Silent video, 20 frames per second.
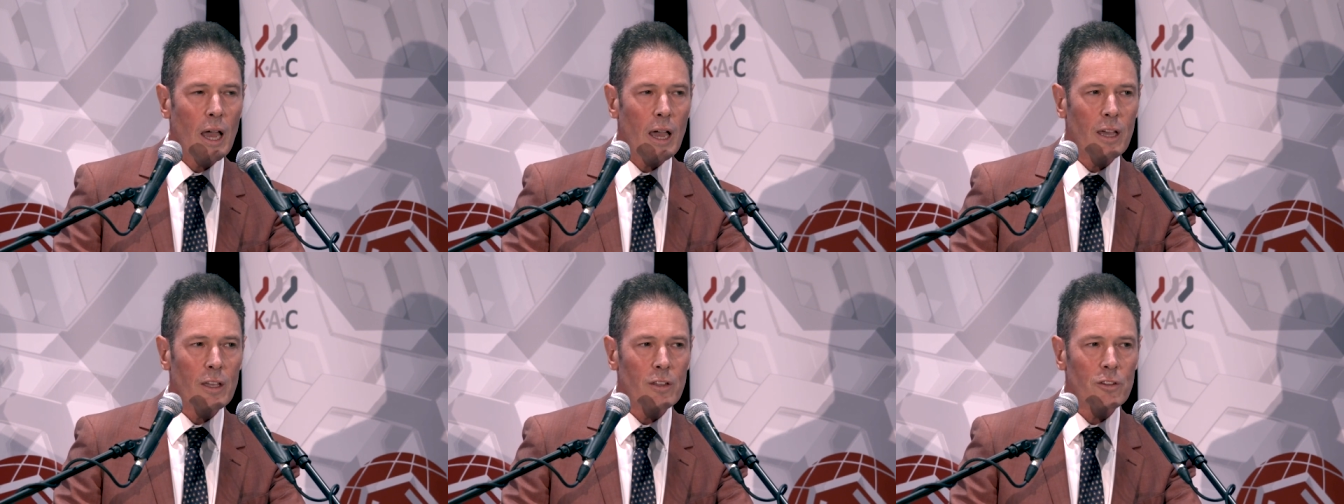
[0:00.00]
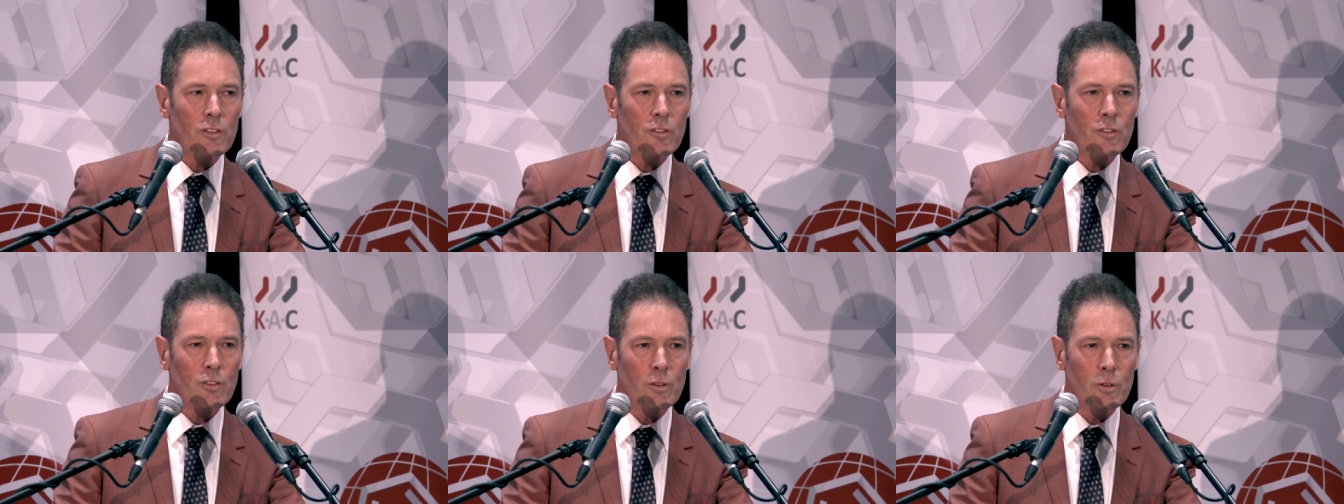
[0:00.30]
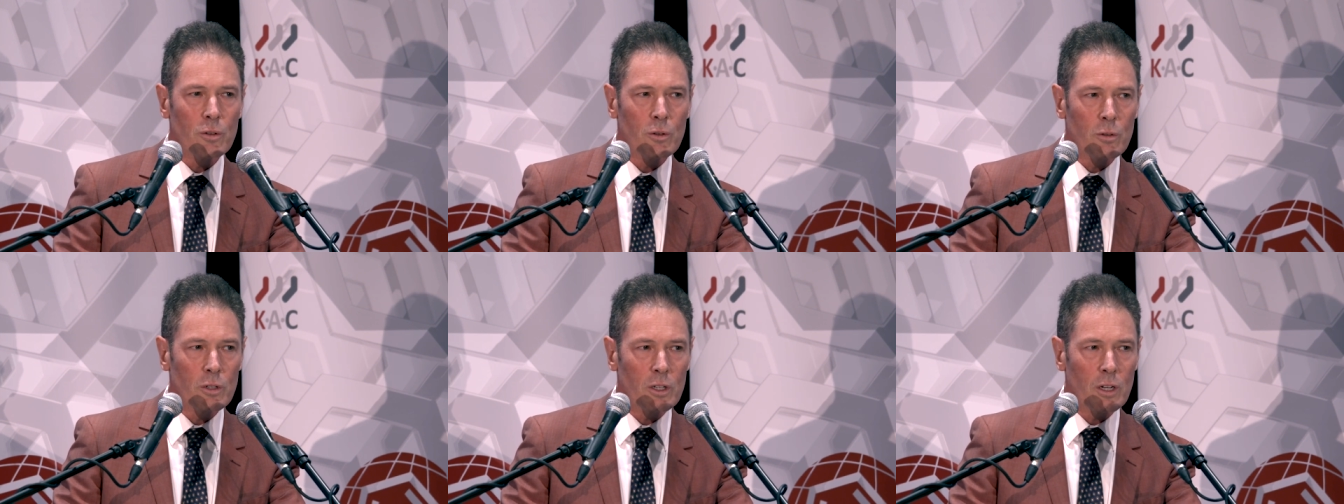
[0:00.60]
as to
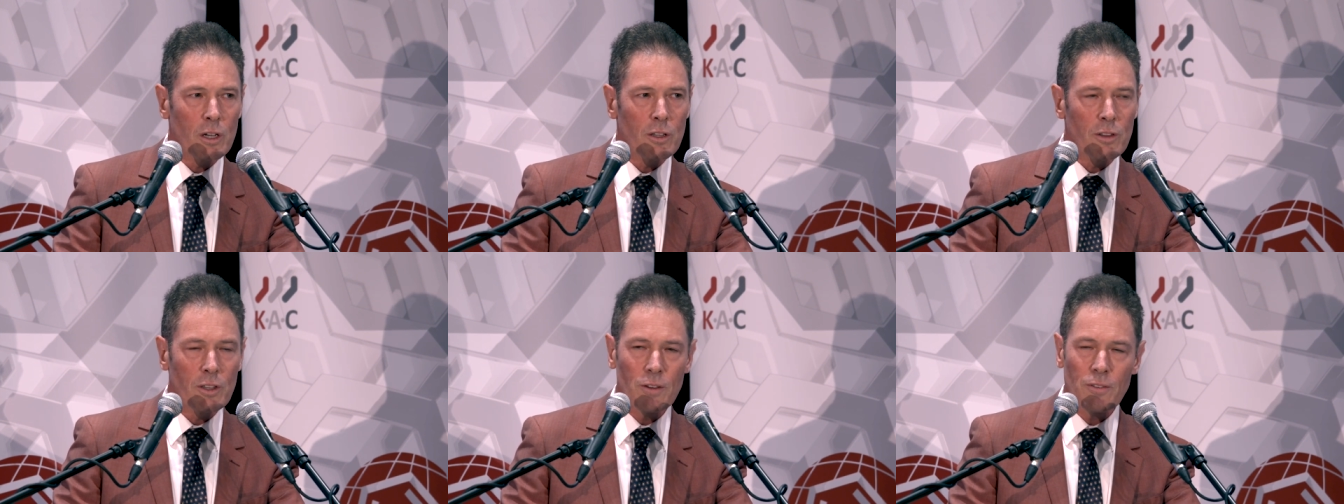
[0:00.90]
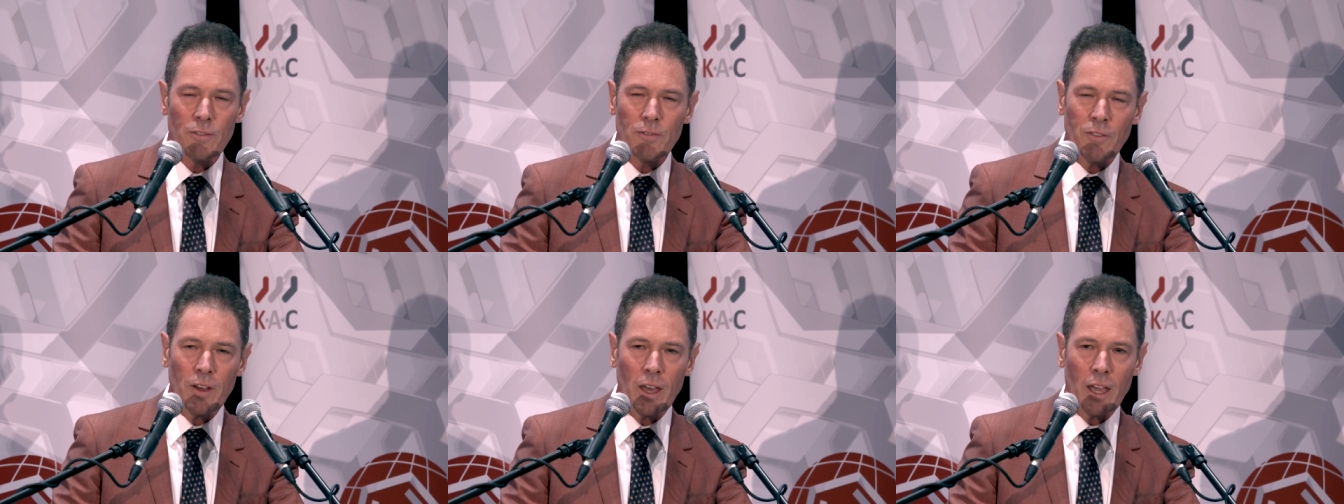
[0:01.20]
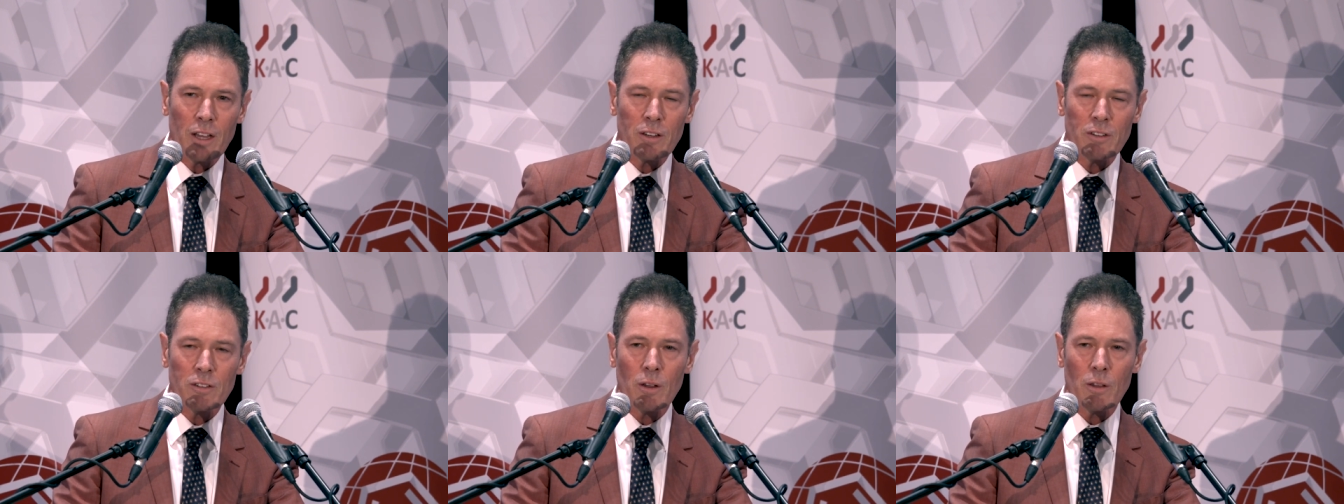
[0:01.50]
you know the effect.